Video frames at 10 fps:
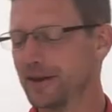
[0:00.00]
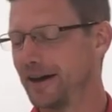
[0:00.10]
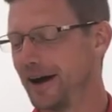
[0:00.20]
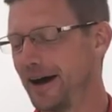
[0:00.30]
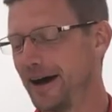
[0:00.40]

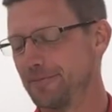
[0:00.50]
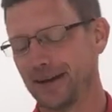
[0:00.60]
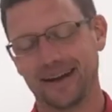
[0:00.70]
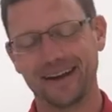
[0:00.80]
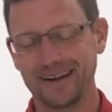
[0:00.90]
Hi. Um,
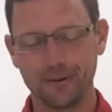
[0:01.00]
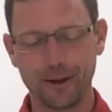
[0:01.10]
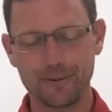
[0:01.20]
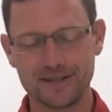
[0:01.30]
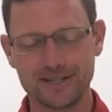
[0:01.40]
yeah, and I don't
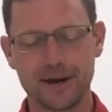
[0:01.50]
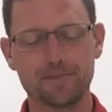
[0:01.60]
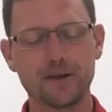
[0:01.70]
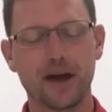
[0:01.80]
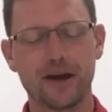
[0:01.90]
want to mess
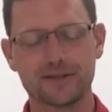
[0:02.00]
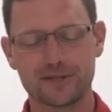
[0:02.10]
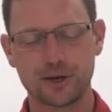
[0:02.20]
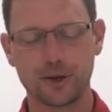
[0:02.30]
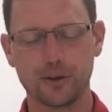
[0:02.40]
up, uh,
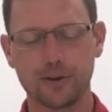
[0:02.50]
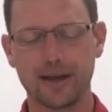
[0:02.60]
so, oh,